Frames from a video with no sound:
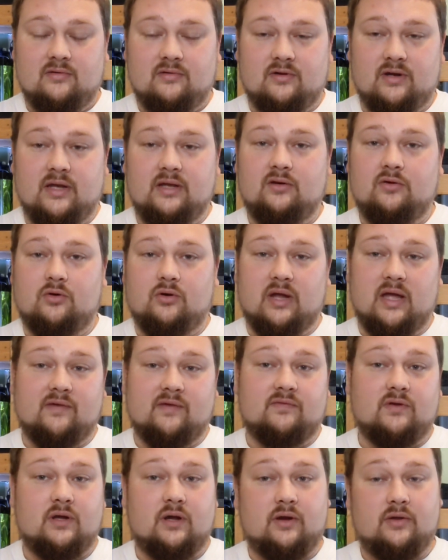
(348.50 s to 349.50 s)
right, or
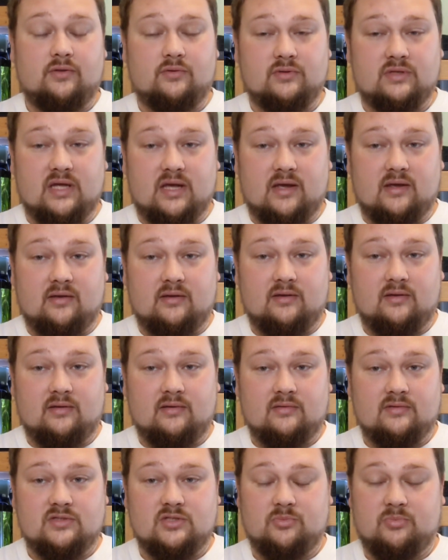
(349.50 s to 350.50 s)
every other day,
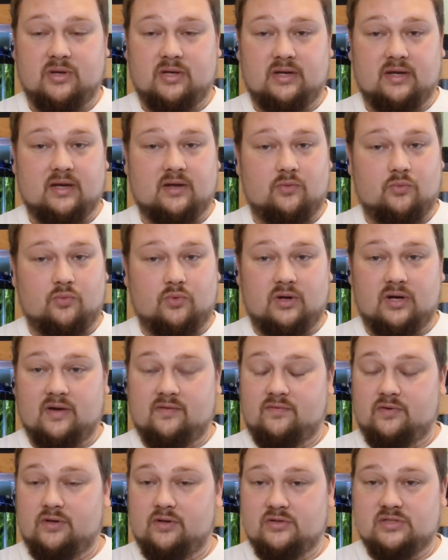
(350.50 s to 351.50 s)
depending on
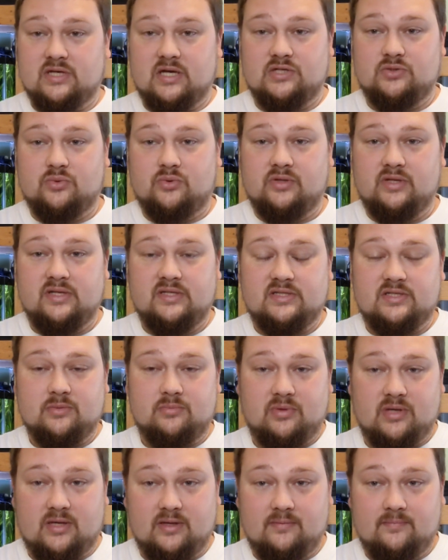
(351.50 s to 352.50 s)
whatever your schedule needs to
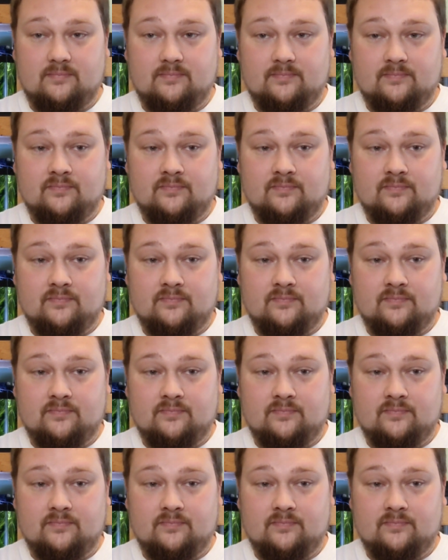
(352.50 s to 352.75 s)
be,